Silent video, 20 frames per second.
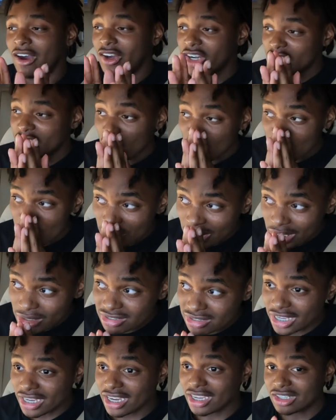All these old people
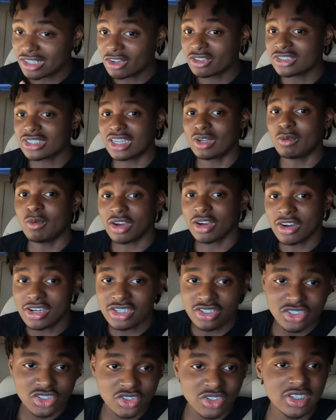keep taking a long time to walk
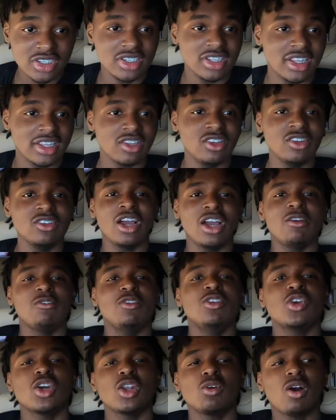across the street. Like, you know how
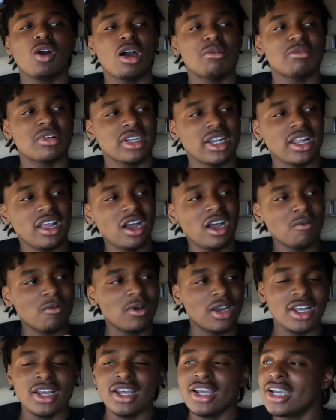when you go to Walmart and they all walk?